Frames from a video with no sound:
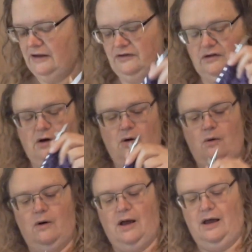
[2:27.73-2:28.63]

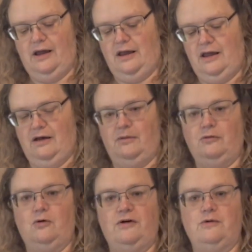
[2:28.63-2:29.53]
So I
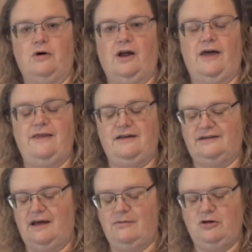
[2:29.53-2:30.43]
am going to work on
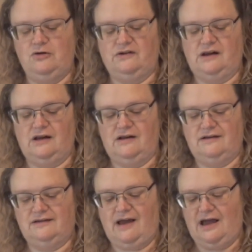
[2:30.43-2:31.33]
this. I'm using
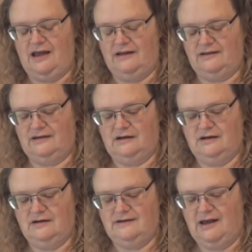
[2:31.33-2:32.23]
size
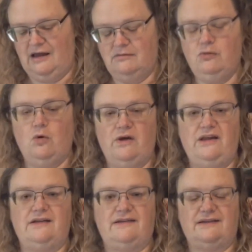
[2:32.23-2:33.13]

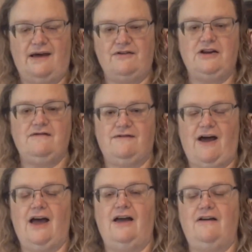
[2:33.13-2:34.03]

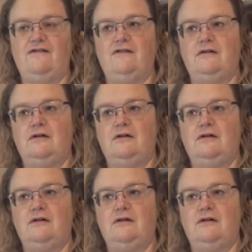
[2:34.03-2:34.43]
10.75